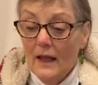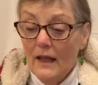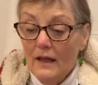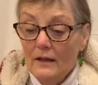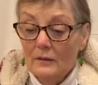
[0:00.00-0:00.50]

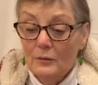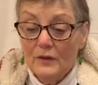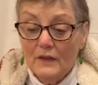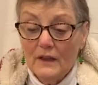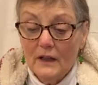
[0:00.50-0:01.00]
and put
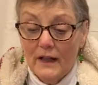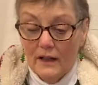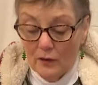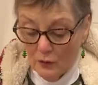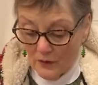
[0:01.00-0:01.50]
the little
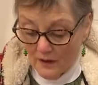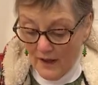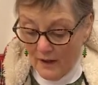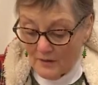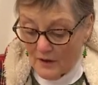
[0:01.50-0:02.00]
acorn
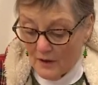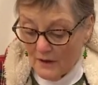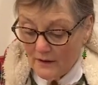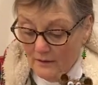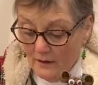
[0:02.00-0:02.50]
caps on
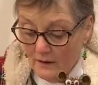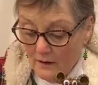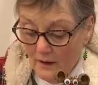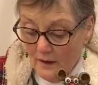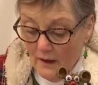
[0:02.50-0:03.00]
it.
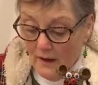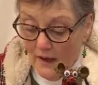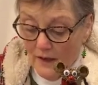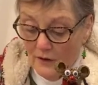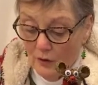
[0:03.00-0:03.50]

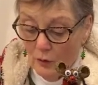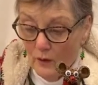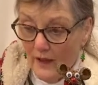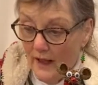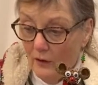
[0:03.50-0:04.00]
And you know what
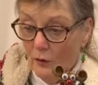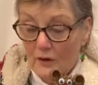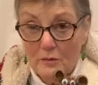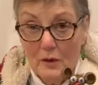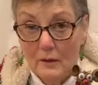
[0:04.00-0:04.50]
acorns
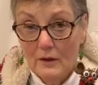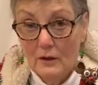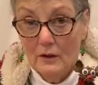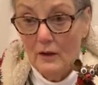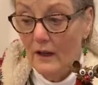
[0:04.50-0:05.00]
probably
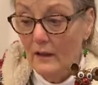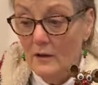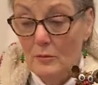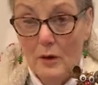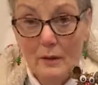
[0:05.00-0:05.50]
look like. You
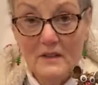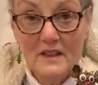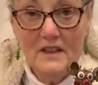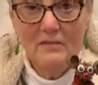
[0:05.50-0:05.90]
probably see